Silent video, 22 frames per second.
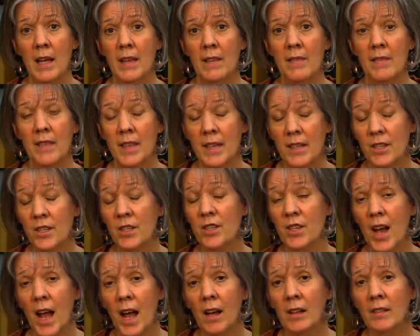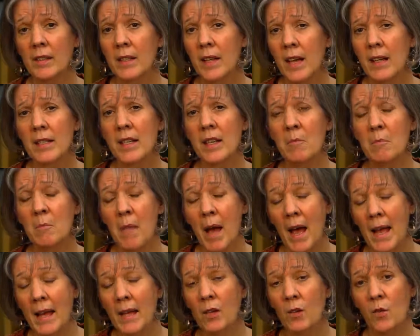This child doesn't
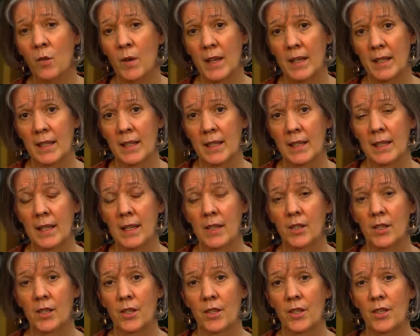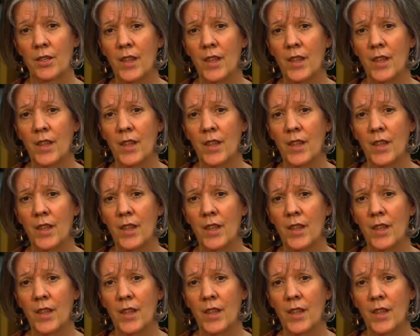make quick decisions.